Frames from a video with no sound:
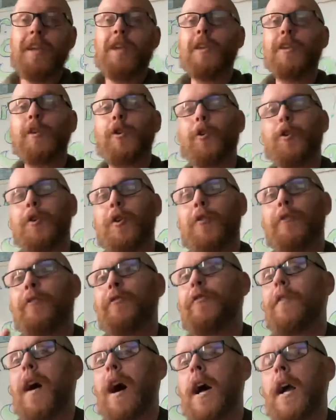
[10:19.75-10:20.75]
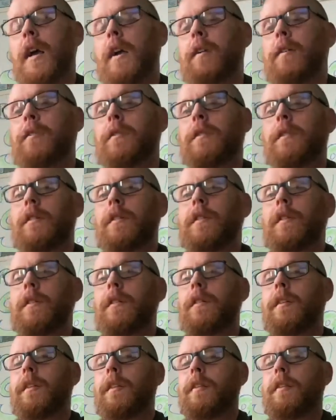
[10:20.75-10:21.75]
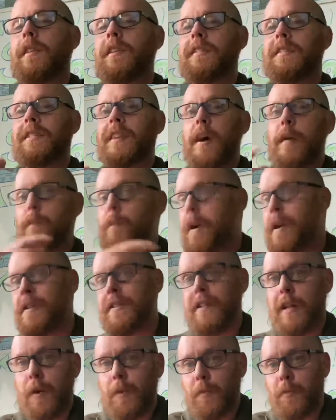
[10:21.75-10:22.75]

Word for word: you're going to find the step-by-step